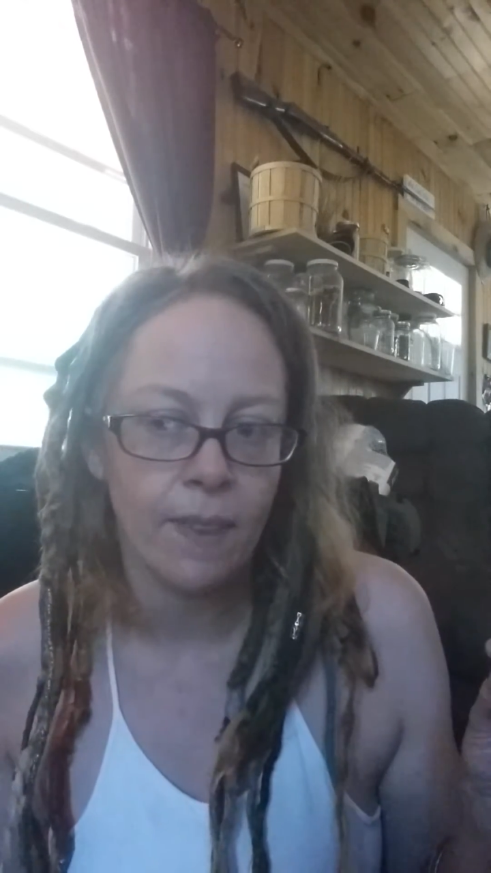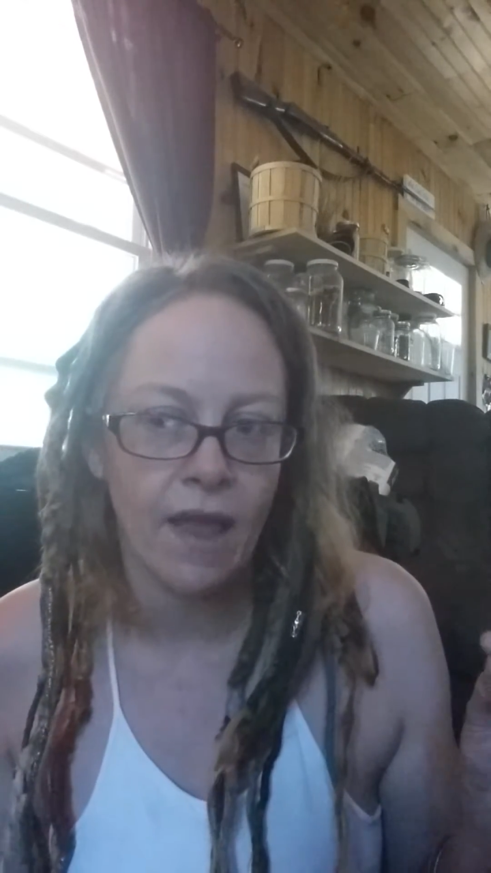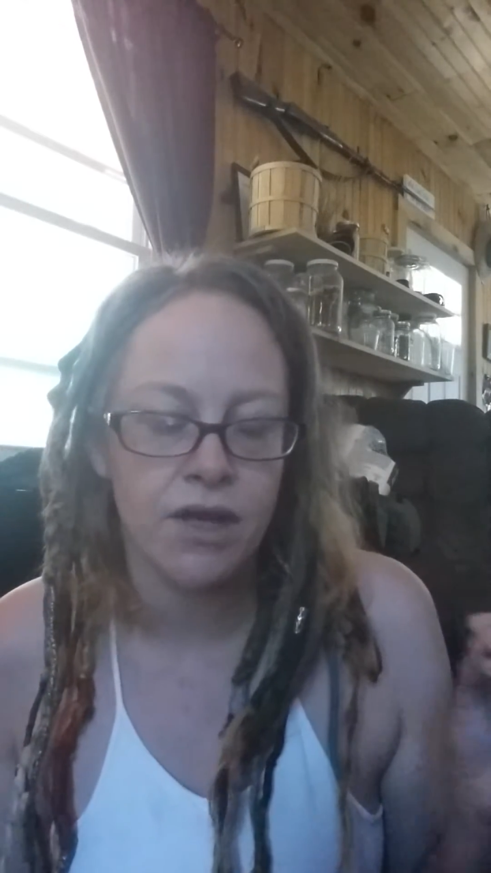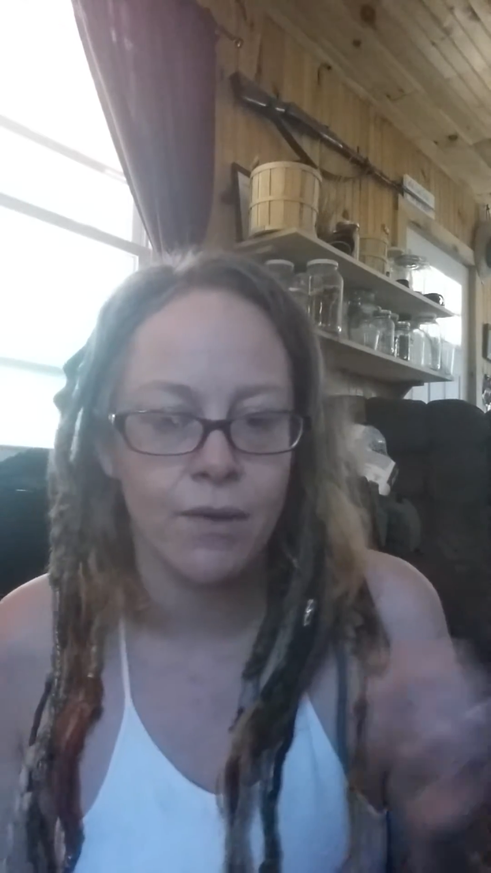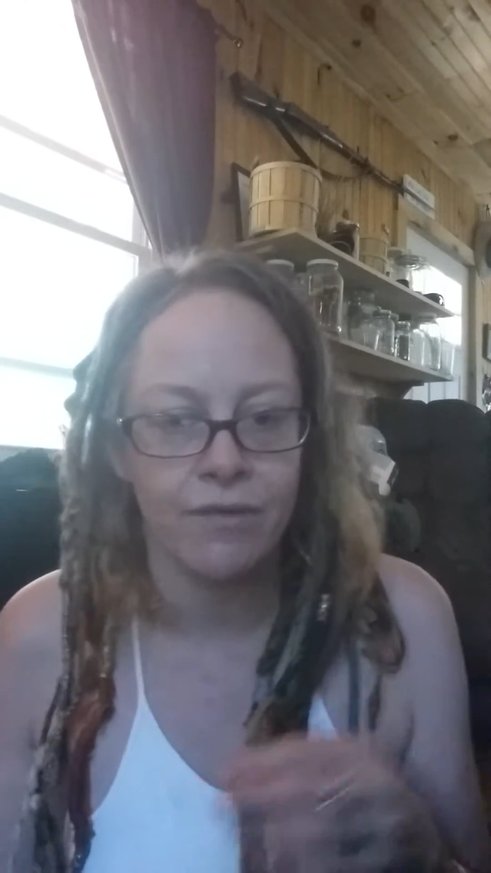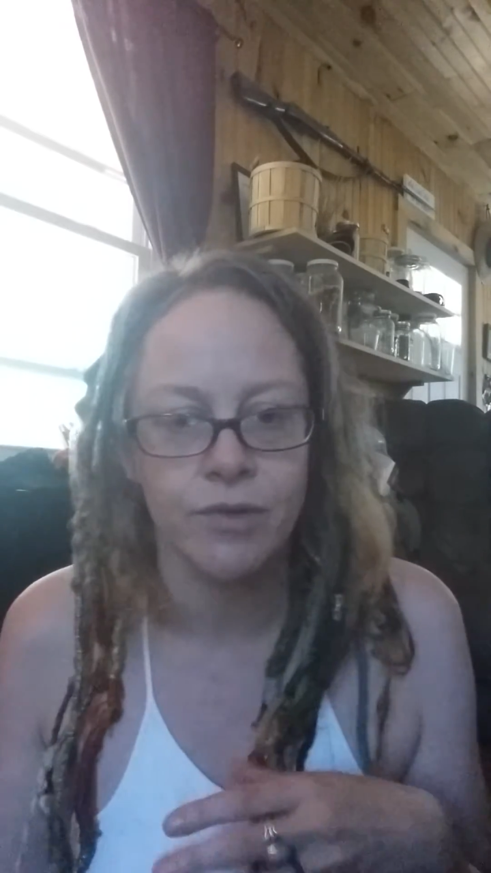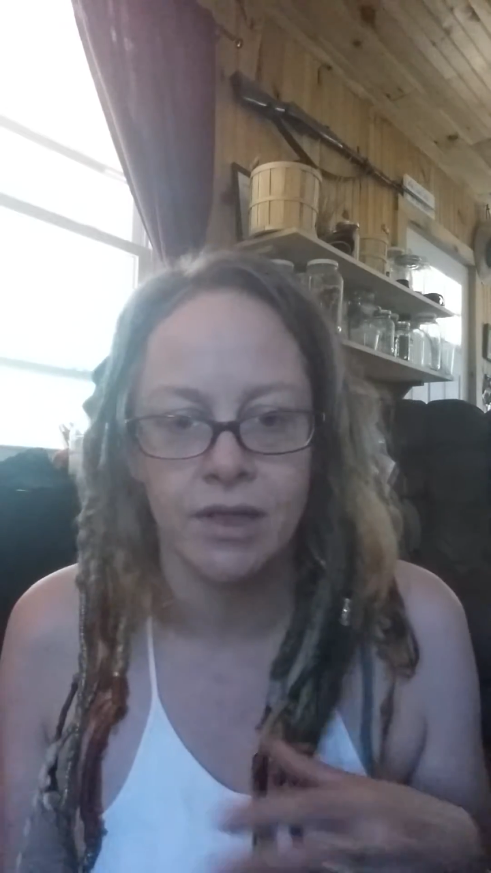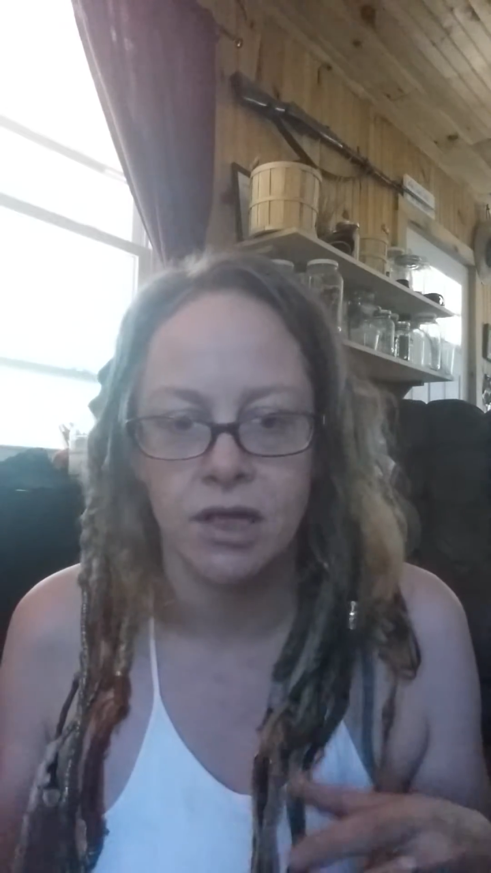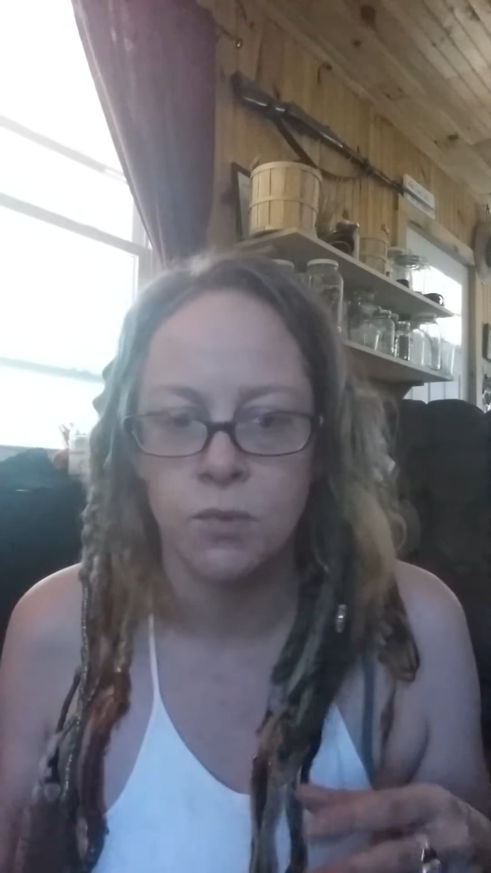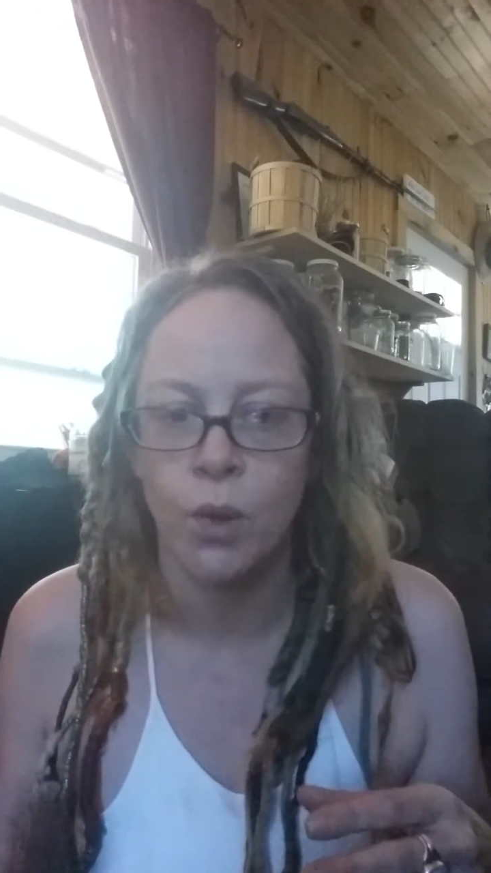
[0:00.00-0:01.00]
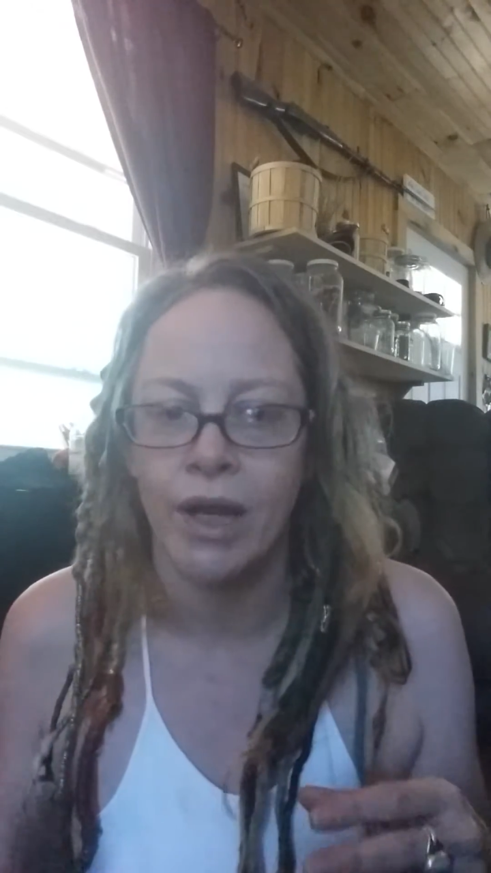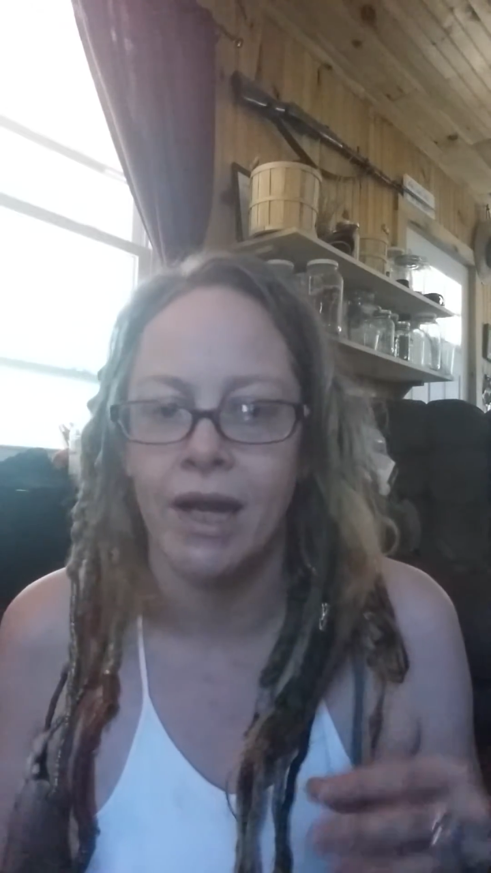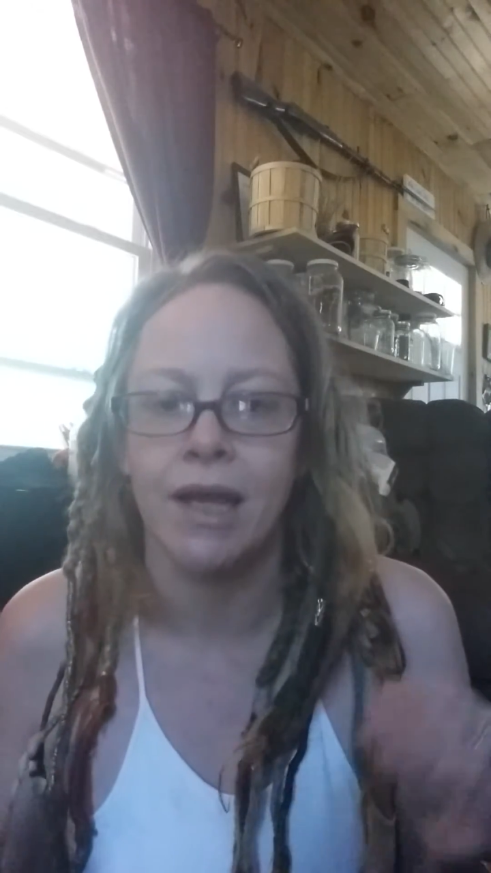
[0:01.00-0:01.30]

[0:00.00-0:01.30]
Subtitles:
and you have dreadlocks put in,